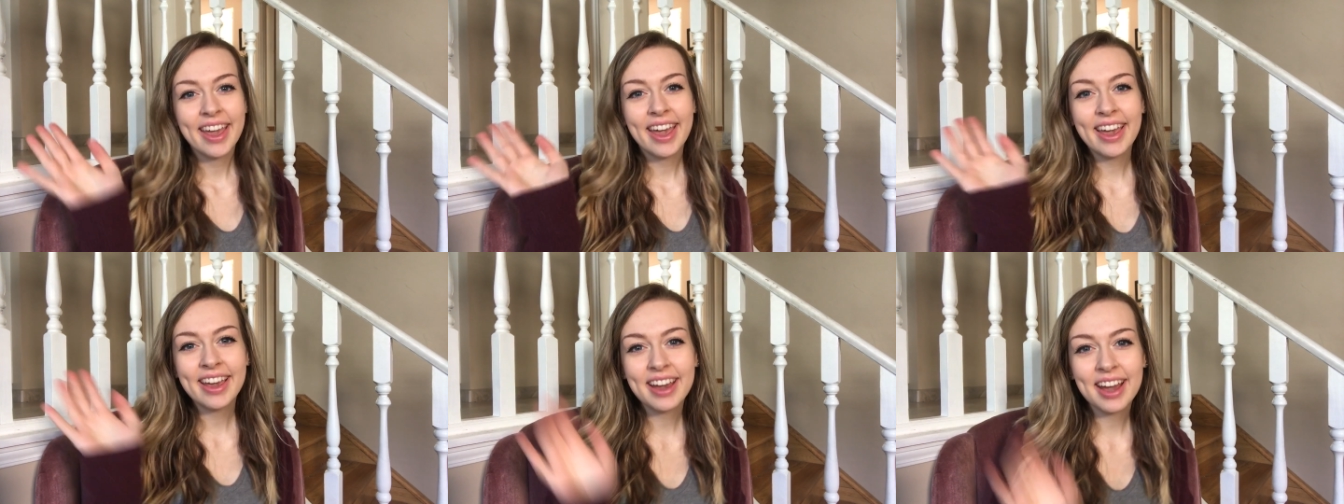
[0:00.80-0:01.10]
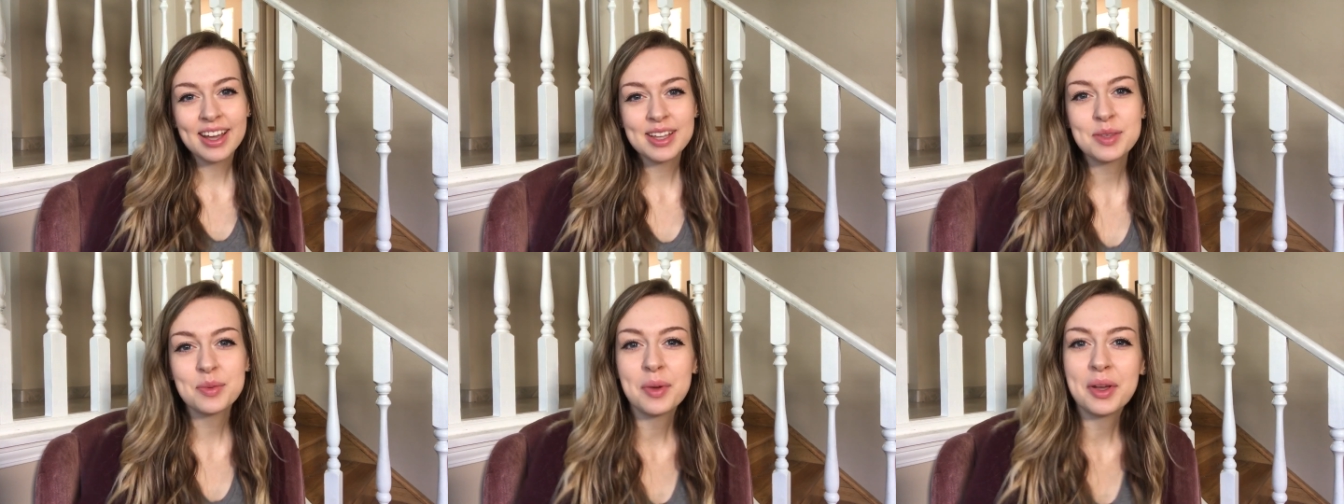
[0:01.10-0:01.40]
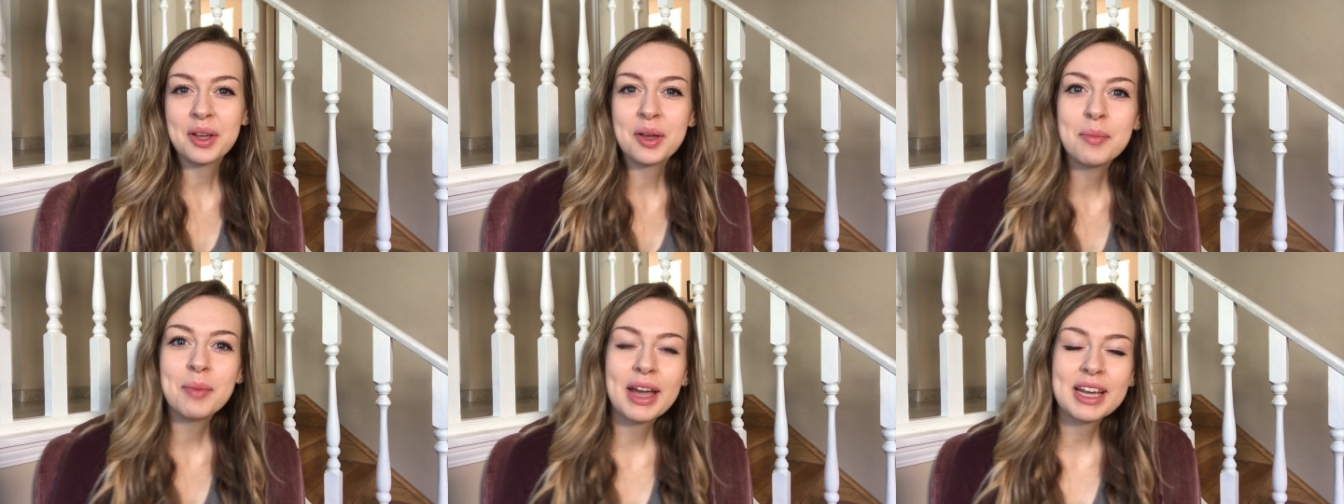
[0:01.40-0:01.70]
Hey guys,
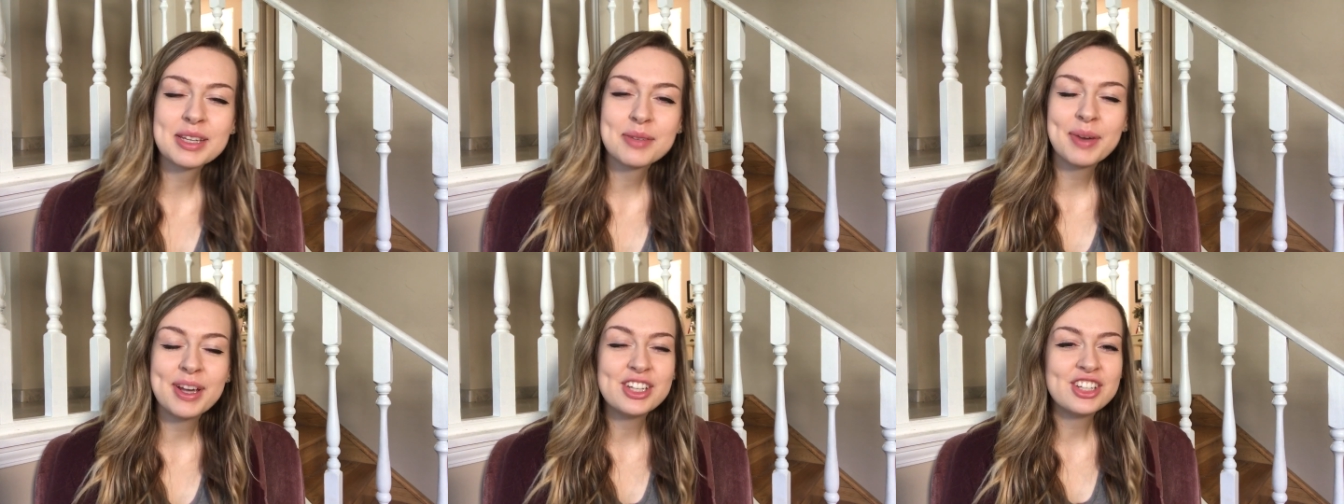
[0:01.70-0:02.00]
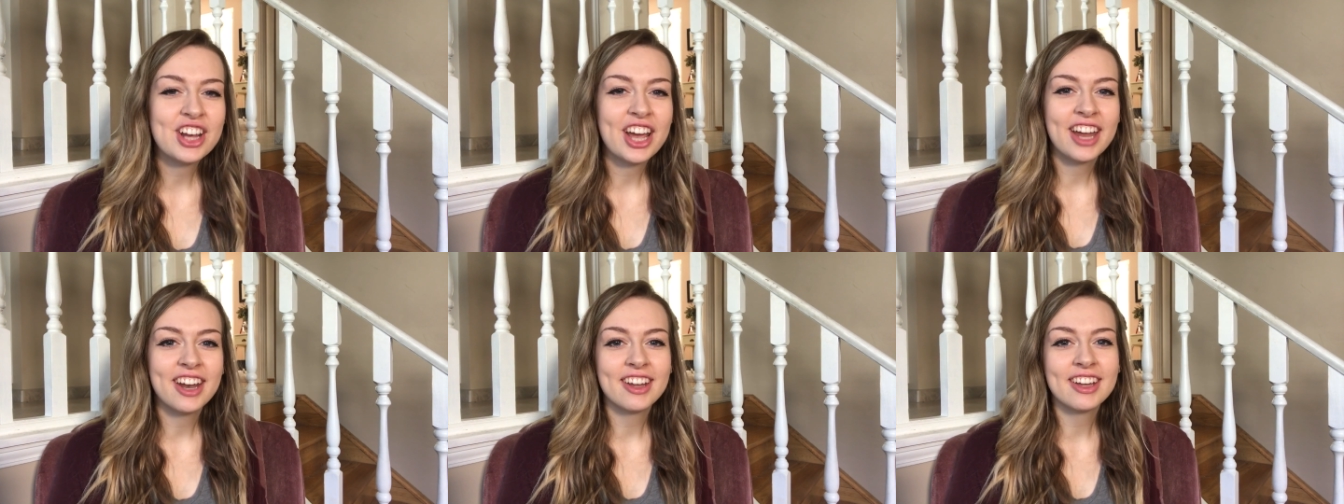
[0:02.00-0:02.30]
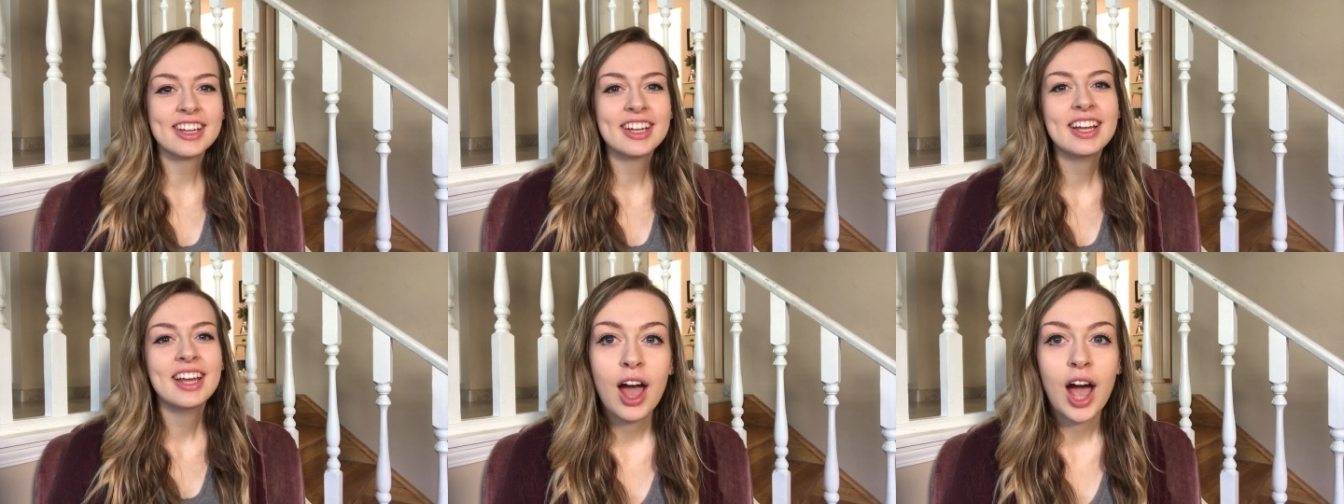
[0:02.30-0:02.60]
welcome back to my
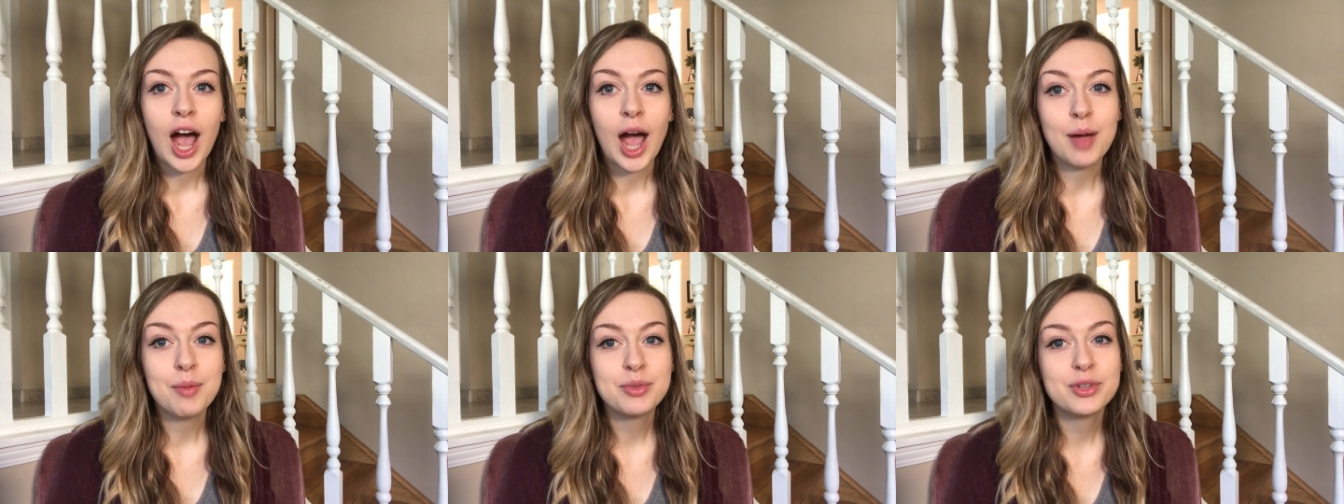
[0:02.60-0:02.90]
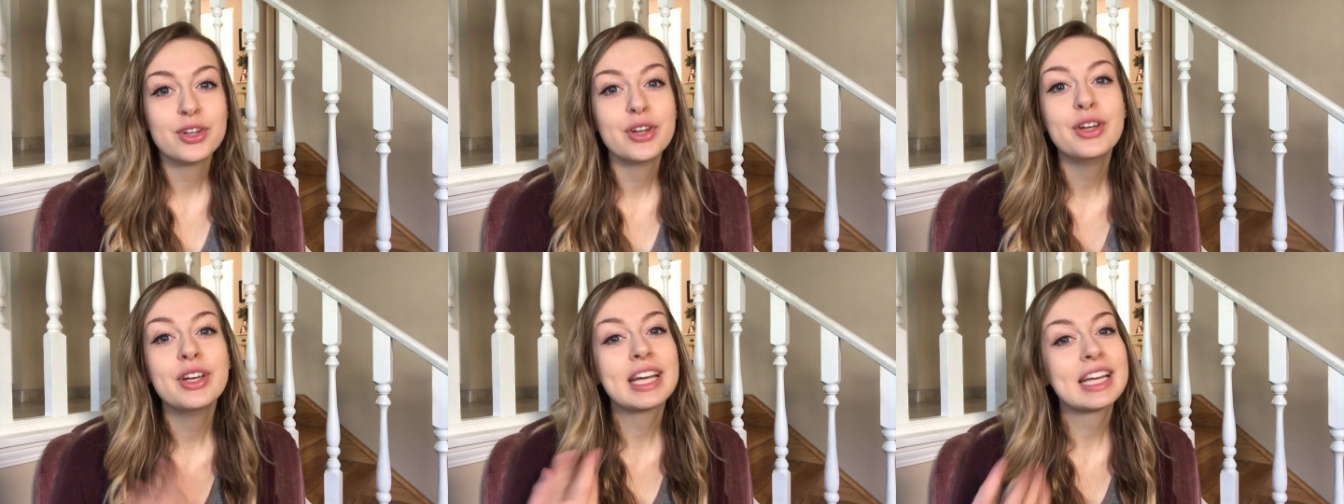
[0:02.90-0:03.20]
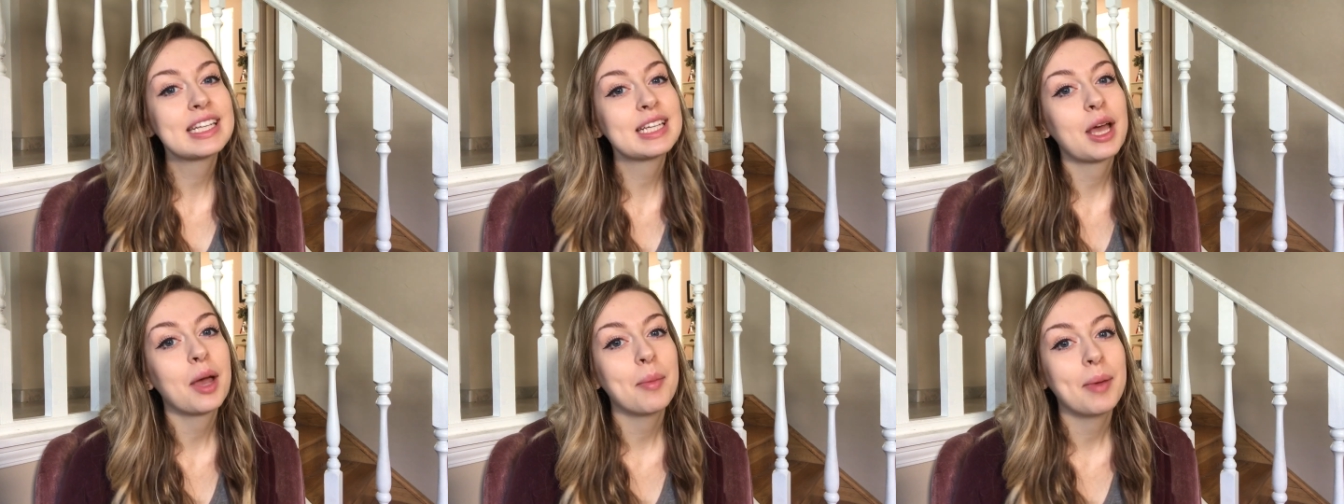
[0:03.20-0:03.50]
channel. I'm sure you
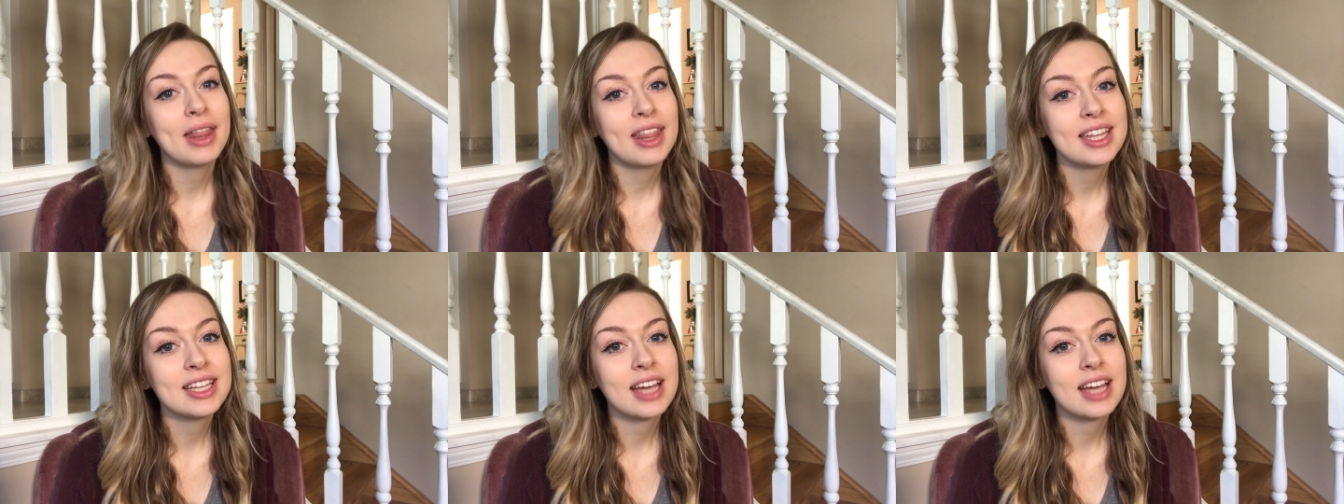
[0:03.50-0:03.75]
can tell by the